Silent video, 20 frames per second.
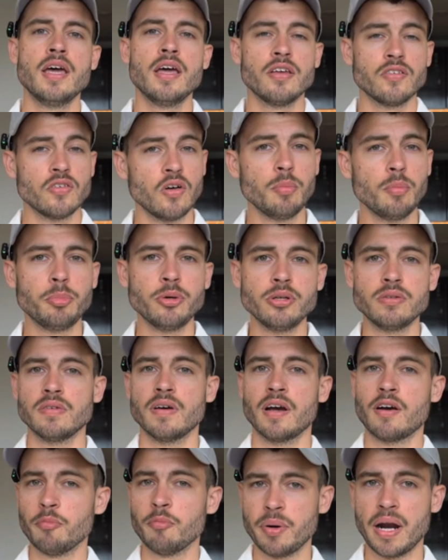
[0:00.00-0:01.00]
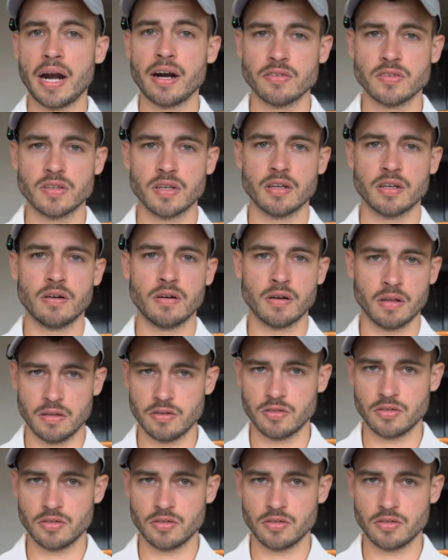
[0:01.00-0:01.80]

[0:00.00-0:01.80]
So I'll put a comparison on the